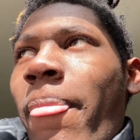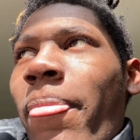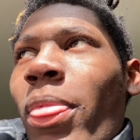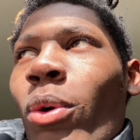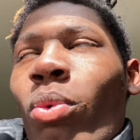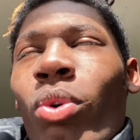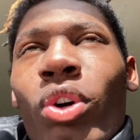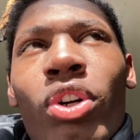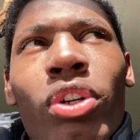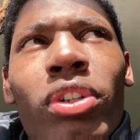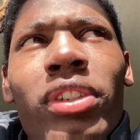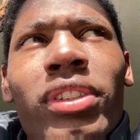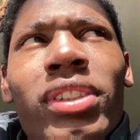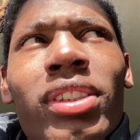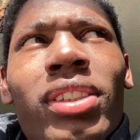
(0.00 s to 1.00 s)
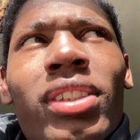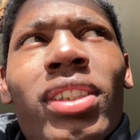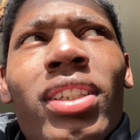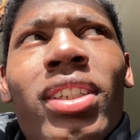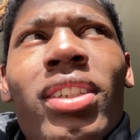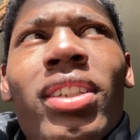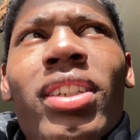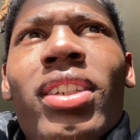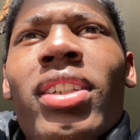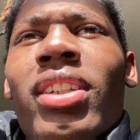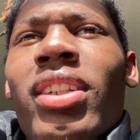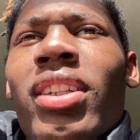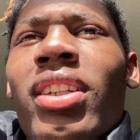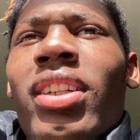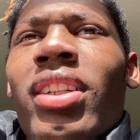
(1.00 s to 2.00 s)
the words and, and,
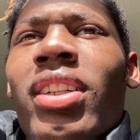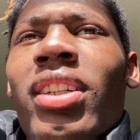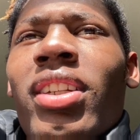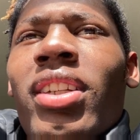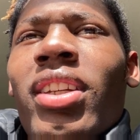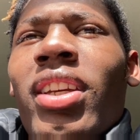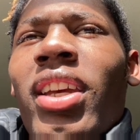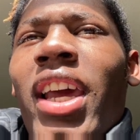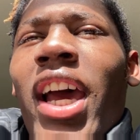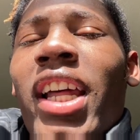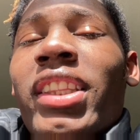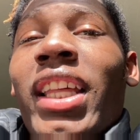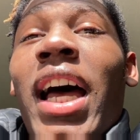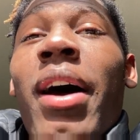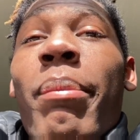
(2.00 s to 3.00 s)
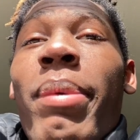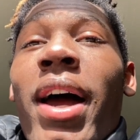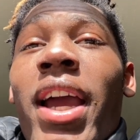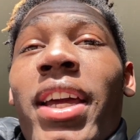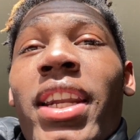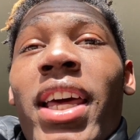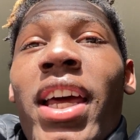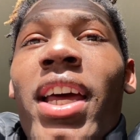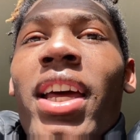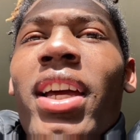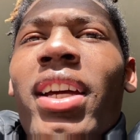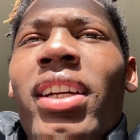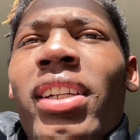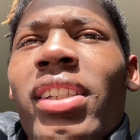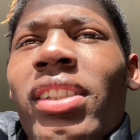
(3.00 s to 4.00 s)
and after I pipe
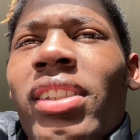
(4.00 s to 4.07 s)
died,